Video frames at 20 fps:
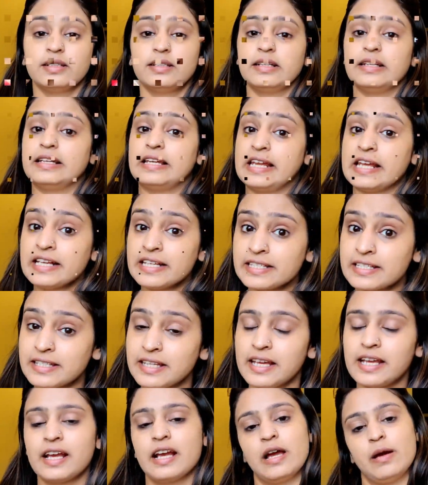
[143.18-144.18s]
The next
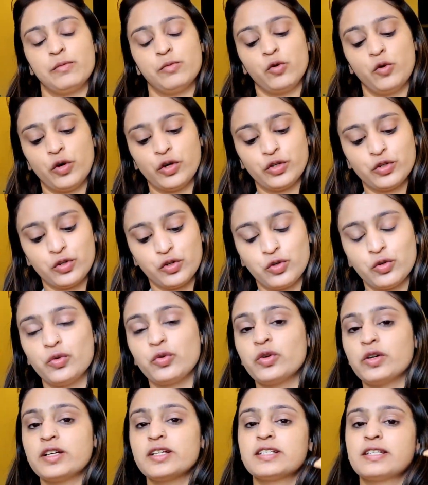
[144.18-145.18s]
thing I'm going to
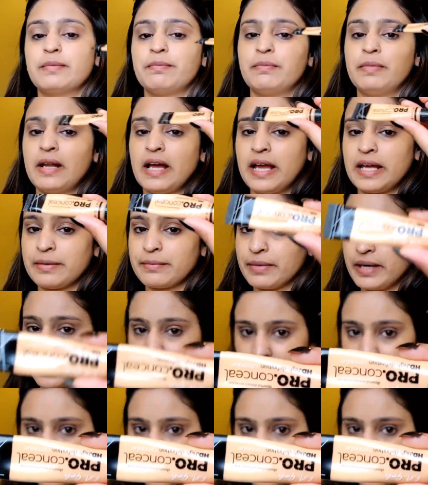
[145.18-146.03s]
do is applying my